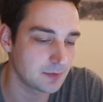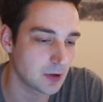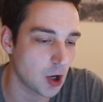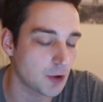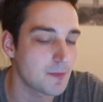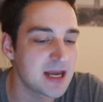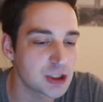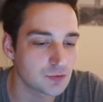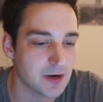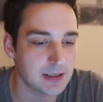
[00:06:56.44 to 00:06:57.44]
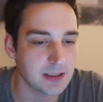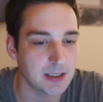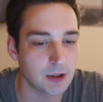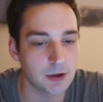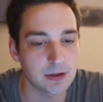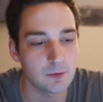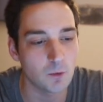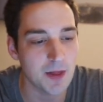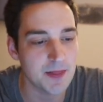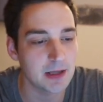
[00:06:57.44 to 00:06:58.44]
automation right here,
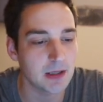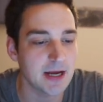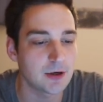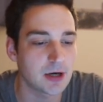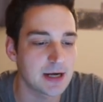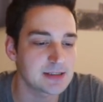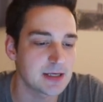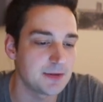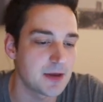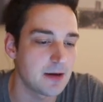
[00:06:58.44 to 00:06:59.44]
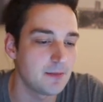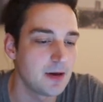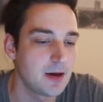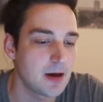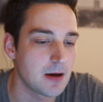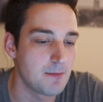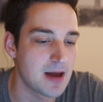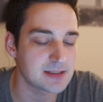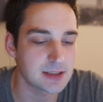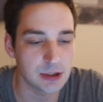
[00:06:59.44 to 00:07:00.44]
one day later I sent them a
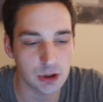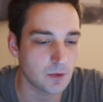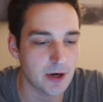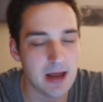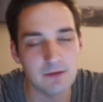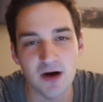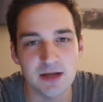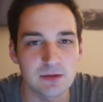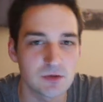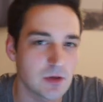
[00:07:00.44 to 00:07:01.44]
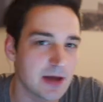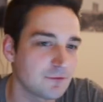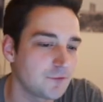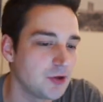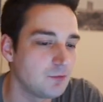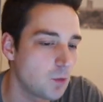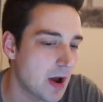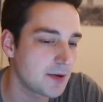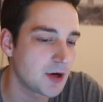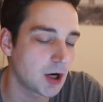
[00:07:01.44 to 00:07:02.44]
message where I invite them to like a free
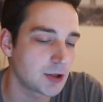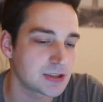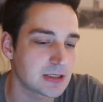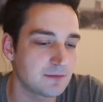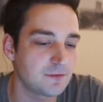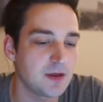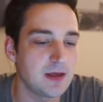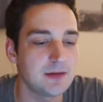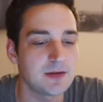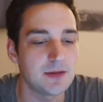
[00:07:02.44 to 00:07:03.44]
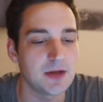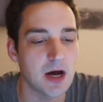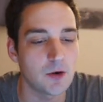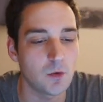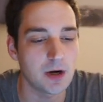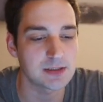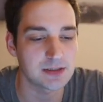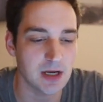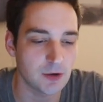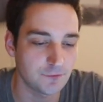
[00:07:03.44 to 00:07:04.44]
webinar or something. Then the other one is
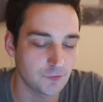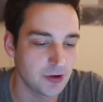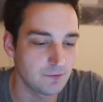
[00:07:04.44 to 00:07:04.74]
another free